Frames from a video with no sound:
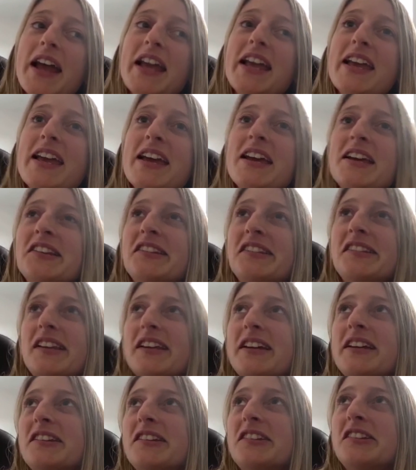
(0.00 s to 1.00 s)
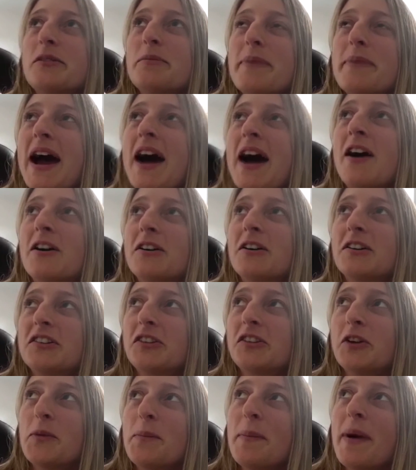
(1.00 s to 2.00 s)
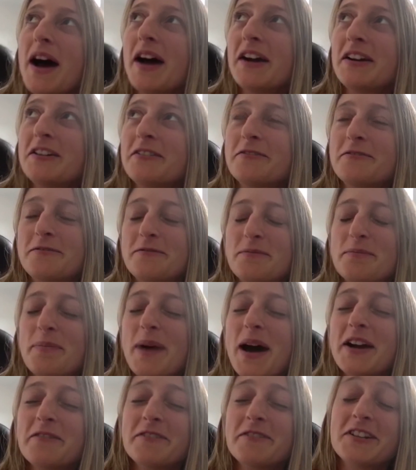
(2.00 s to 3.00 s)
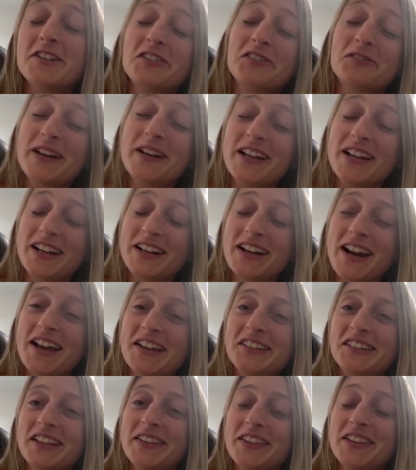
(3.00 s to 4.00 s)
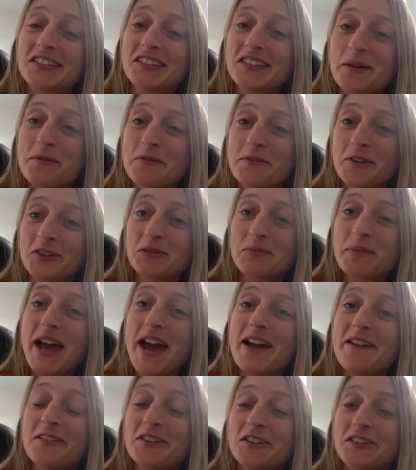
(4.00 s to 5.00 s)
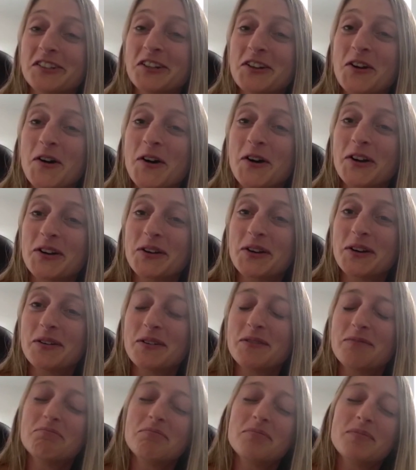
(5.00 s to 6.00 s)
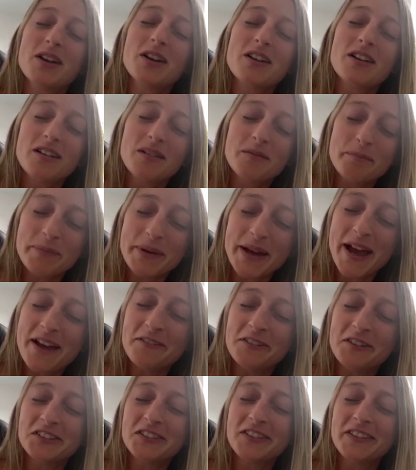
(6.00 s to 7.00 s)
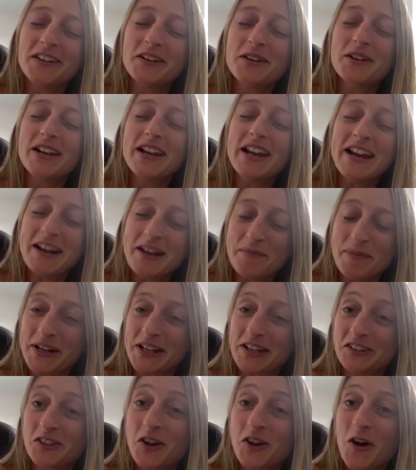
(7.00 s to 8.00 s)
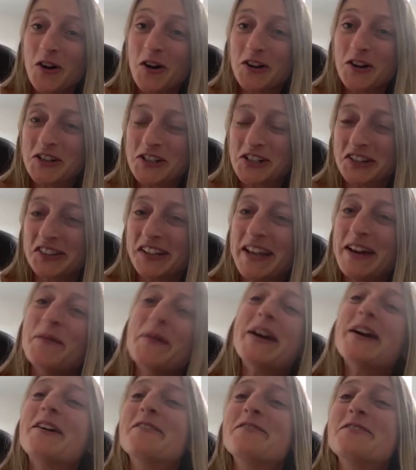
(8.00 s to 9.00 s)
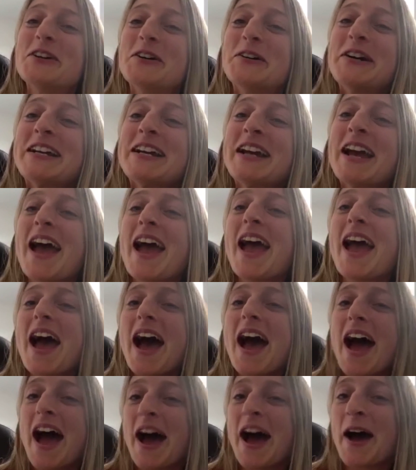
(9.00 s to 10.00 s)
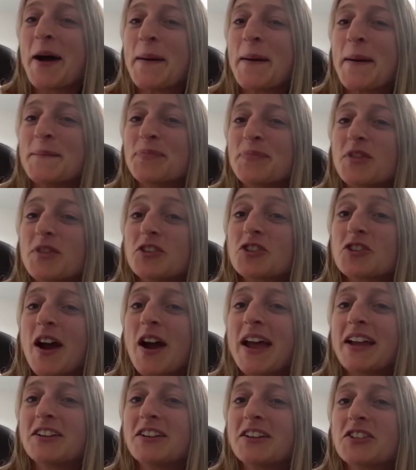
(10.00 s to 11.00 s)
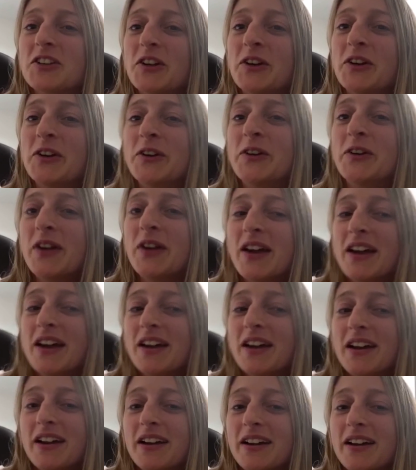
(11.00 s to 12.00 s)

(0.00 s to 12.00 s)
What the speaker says: I guess it's about, so part of it is recognizing that some of those behaviors are not behaviors that anybody is consciously aware of doing. Trying to